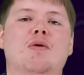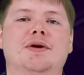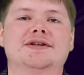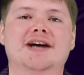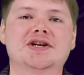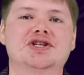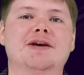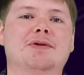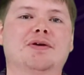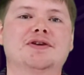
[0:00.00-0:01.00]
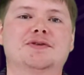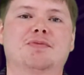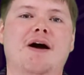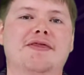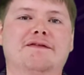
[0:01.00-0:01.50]
when Dutch immigrants
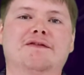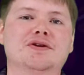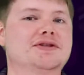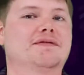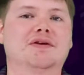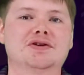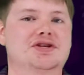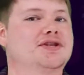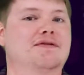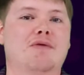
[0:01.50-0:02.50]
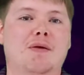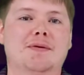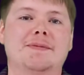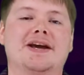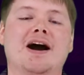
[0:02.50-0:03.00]
brought the first versions of what
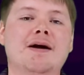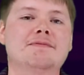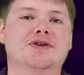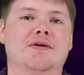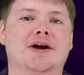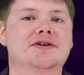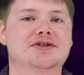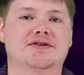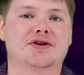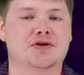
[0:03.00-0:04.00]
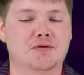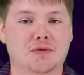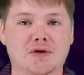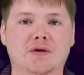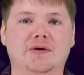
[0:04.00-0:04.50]
would become donuts to the
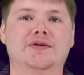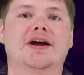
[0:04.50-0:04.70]
New World.